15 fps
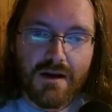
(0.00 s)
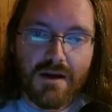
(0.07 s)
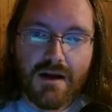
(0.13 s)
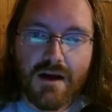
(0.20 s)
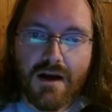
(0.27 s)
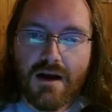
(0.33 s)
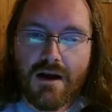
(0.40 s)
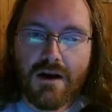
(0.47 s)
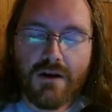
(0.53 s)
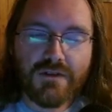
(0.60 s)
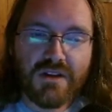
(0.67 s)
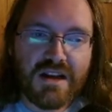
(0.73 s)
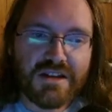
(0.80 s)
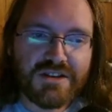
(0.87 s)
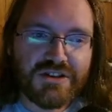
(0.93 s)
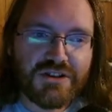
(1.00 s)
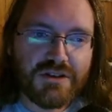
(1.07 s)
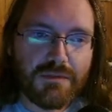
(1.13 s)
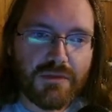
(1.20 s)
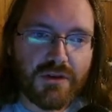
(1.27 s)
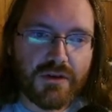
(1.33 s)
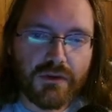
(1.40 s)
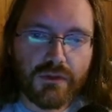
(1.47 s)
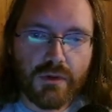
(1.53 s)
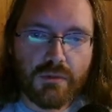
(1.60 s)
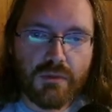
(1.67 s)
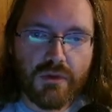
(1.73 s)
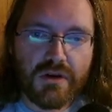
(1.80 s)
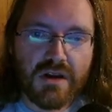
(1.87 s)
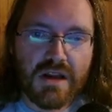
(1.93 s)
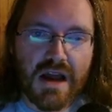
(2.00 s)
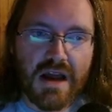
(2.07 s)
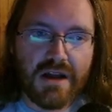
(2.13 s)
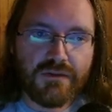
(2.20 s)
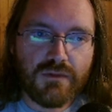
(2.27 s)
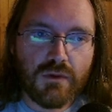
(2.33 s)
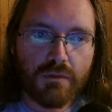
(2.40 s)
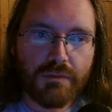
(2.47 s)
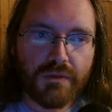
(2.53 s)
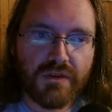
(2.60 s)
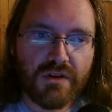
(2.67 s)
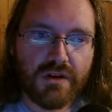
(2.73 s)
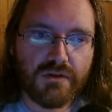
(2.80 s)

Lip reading: Over last year, up 33.94%